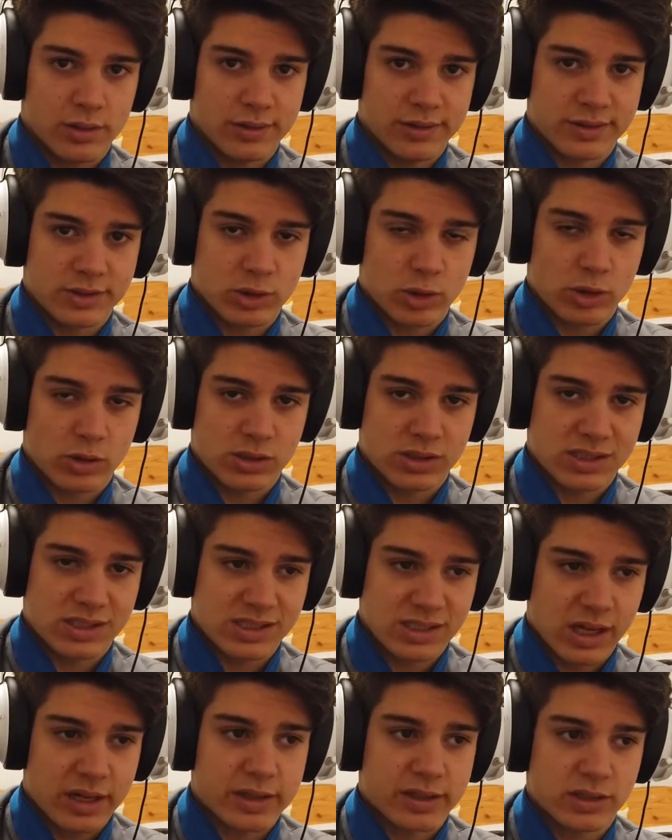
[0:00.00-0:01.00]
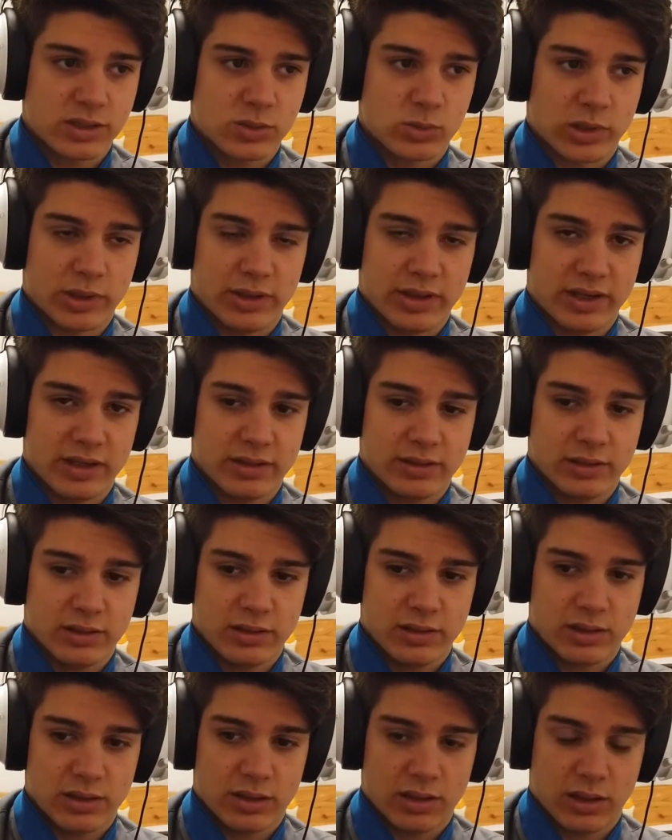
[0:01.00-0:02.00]
It's called science, what they
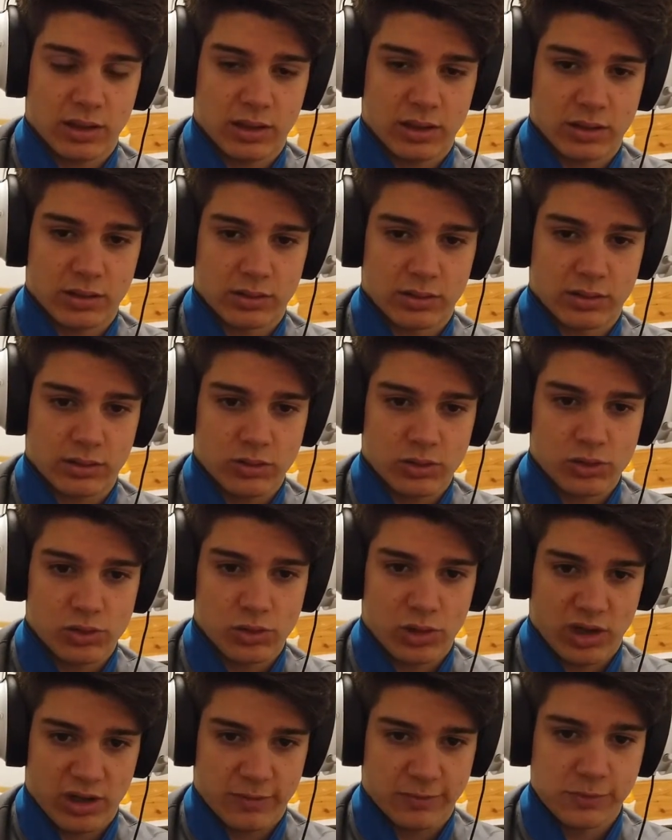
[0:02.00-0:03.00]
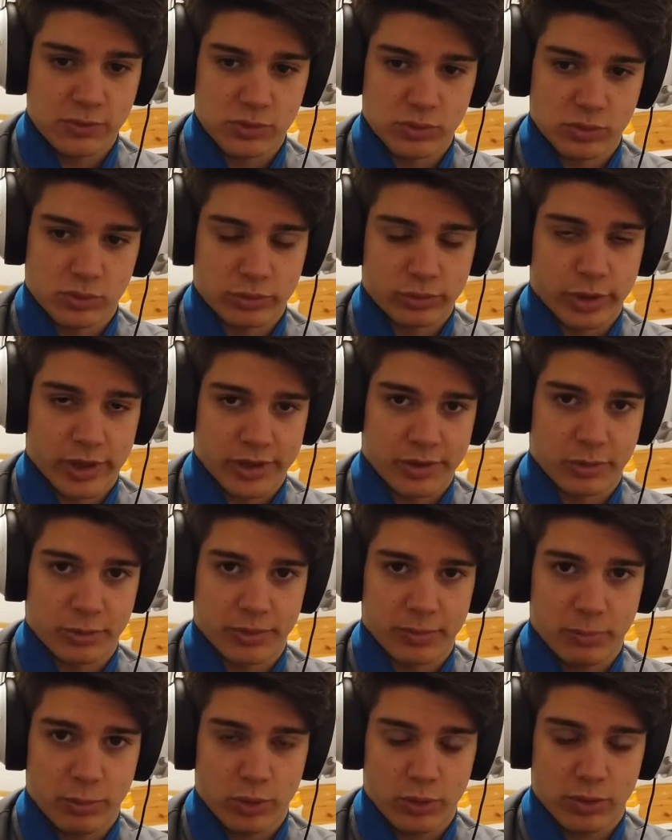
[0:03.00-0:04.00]
did, and you have to write a
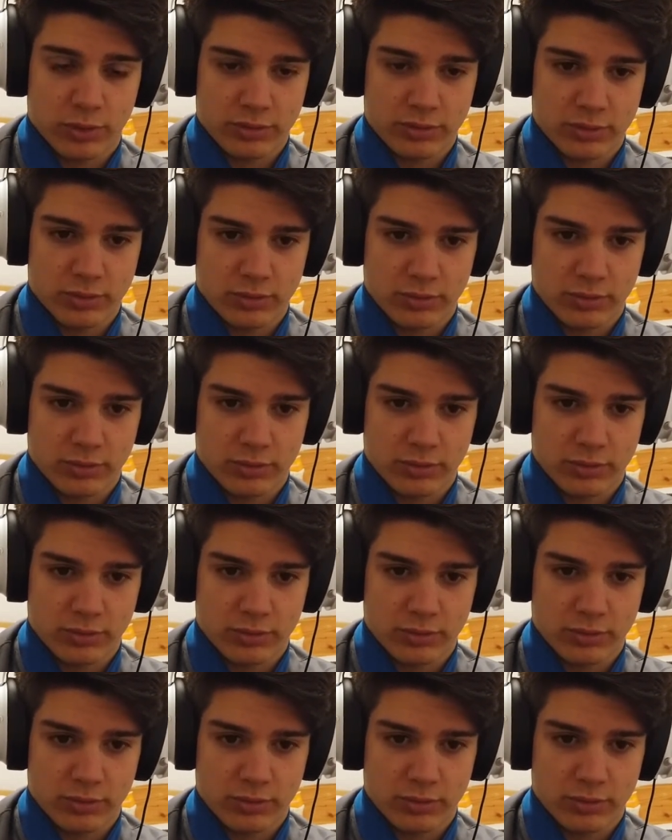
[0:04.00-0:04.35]
report